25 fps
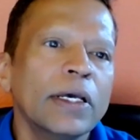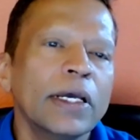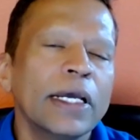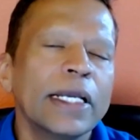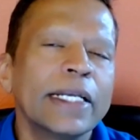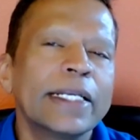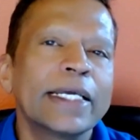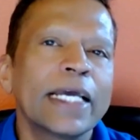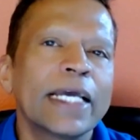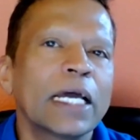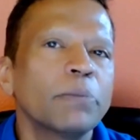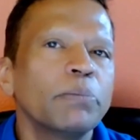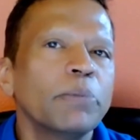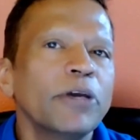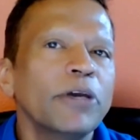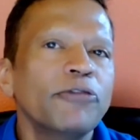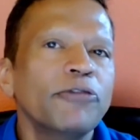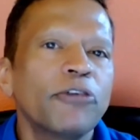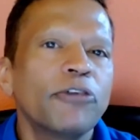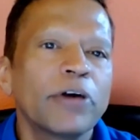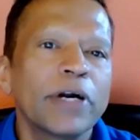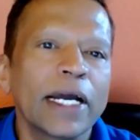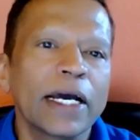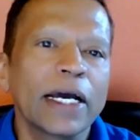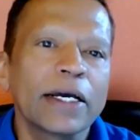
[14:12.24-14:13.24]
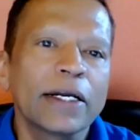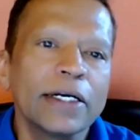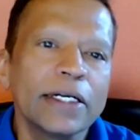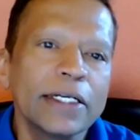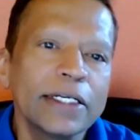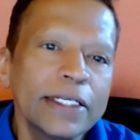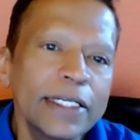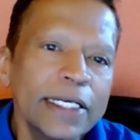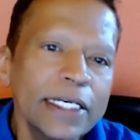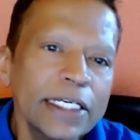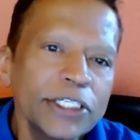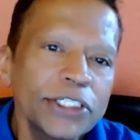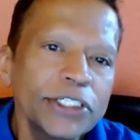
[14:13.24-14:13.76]
It can be for an
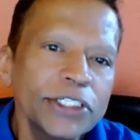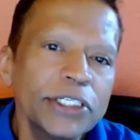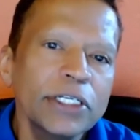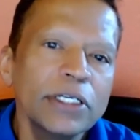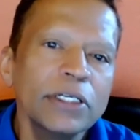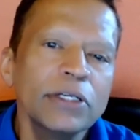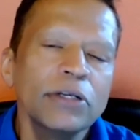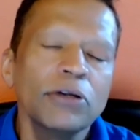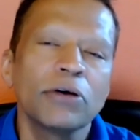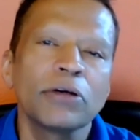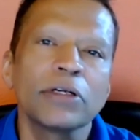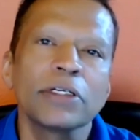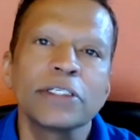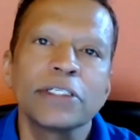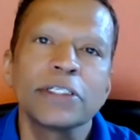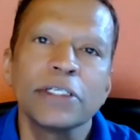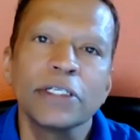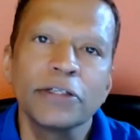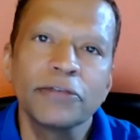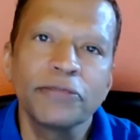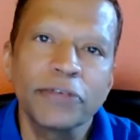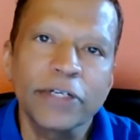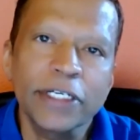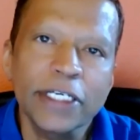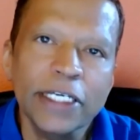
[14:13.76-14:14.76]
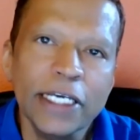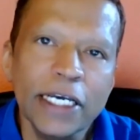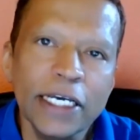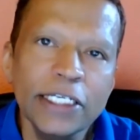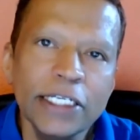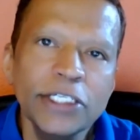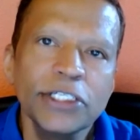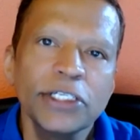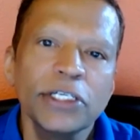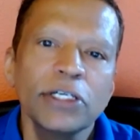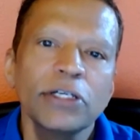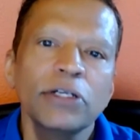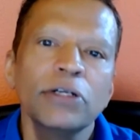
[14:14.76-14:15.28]
accreditation or a
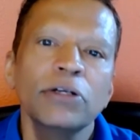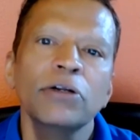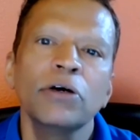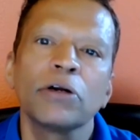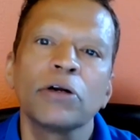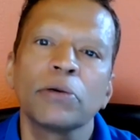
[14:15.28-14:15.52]
certification